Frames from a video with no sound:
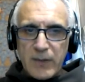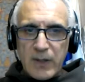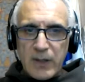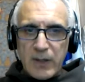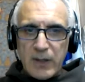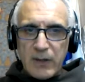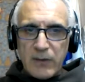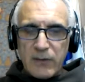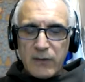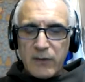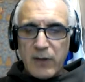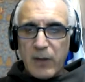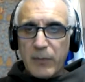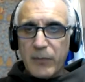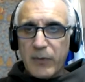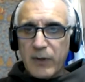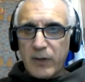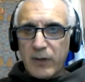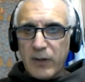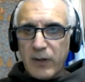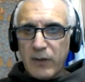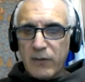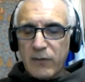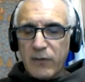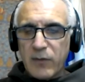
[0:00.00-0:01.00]
Something
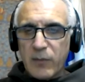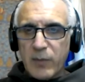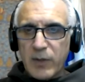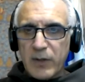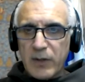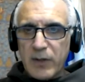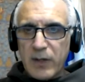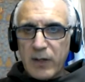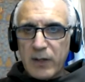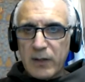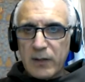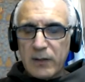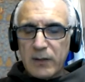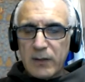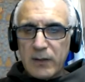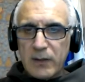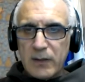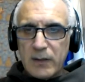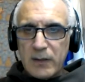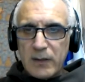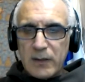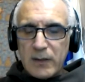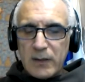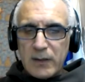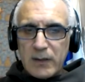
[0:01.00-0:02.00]
needs to be done,
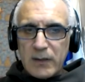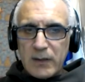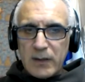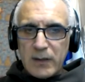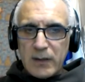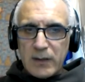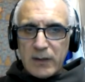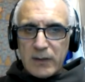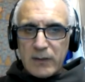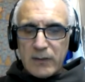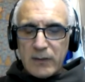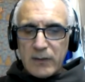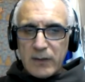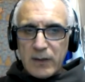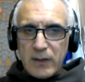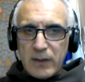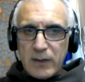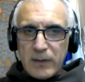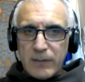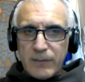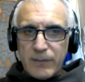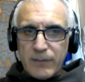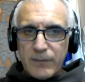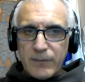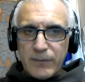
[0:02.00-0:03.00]
and
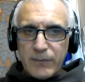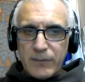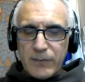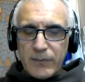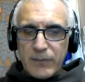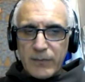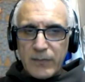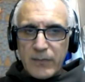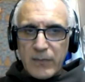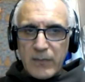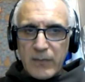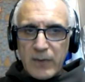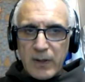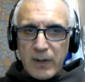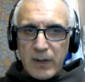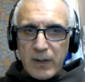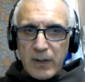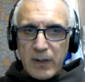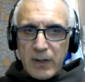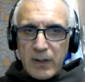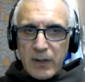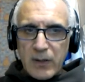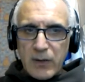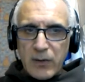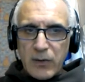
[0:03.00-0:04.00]

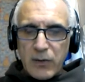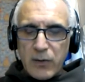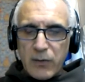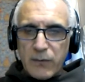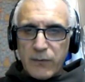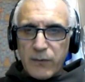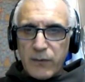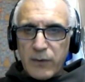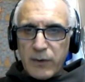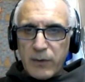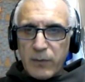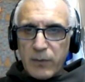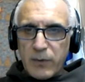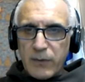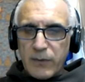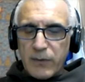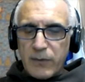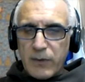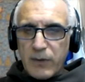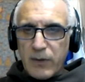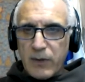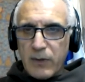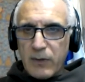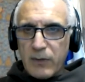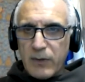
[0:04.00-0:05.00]
hopefully with
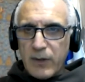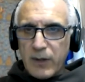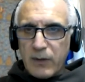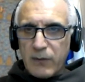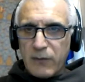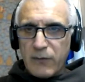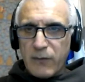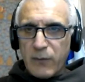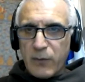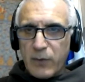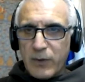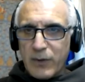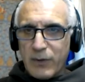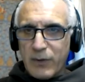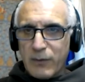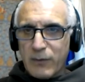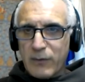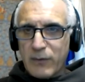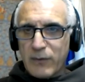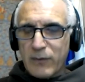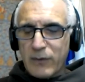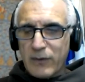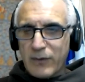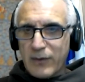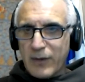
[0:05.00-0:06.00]
the next 40
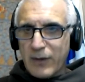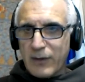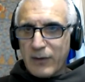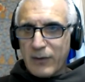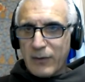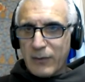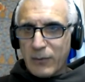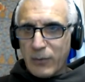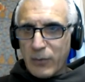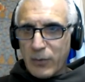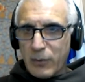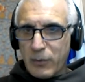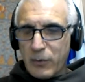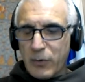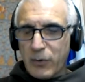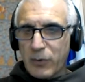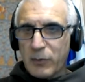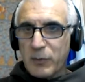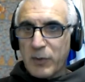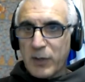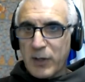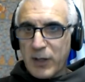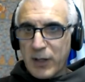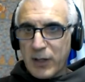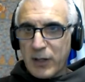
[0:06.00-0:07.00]
years, we're going to
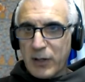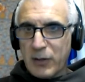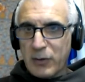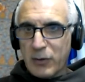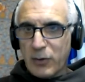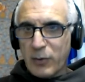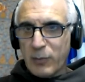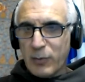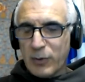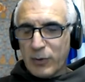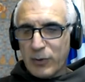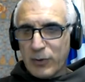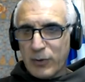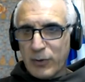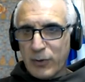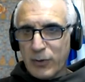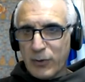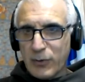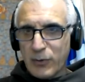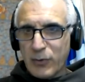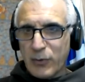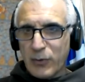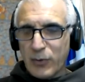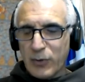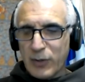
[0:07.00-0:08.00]
be getting global
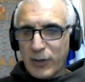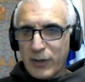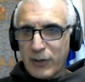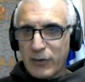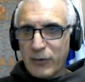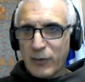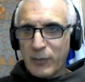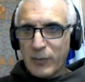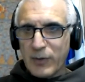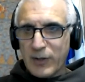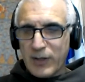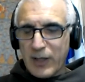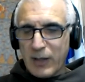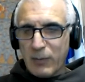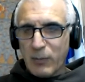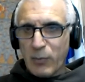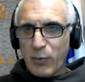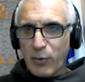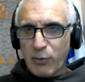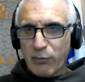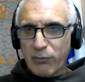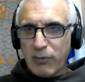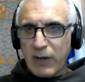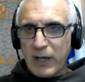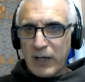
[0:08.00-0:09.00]
cooling. They'll get
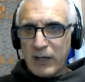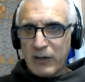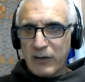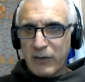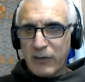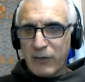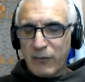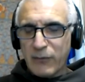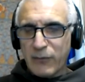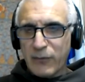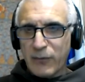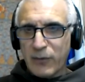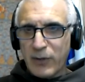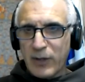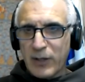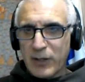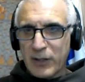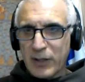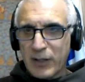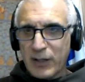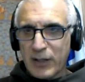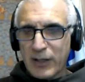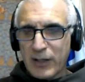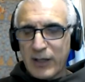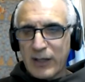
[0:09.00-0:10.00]
more rain in the
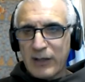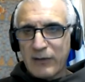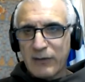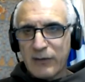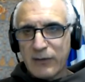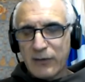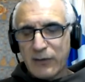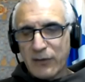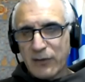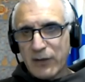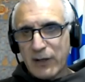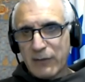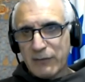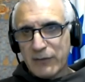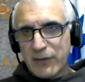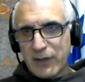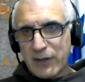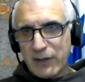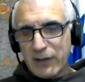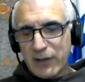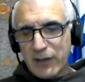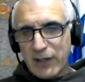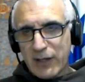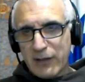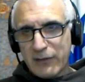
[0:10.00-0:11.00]
Fulani lands and they'll have
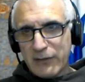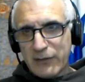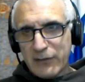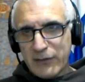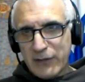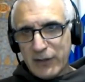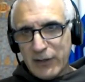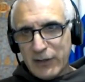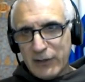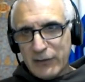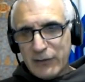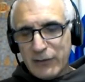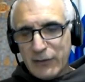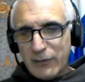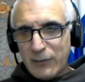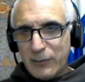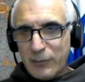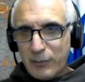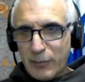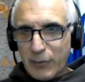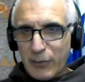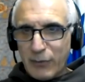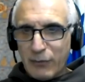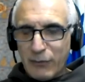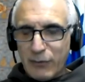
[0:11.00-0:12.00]
less need to
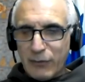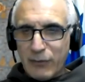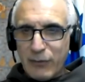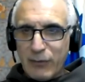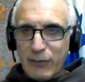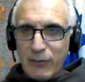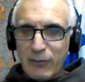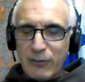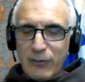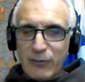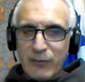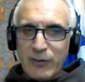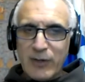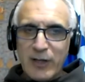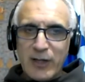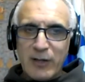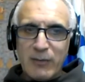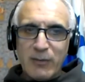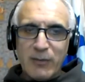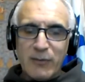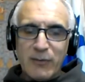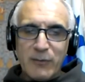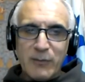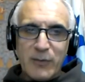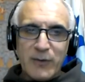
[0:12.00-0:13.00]
persecute their
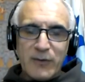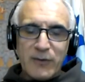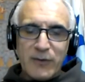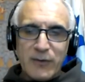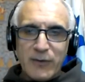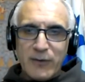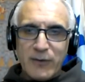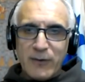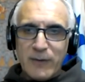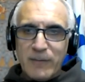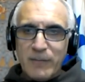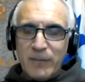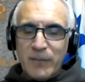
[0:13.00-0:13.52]
neighbors, but still,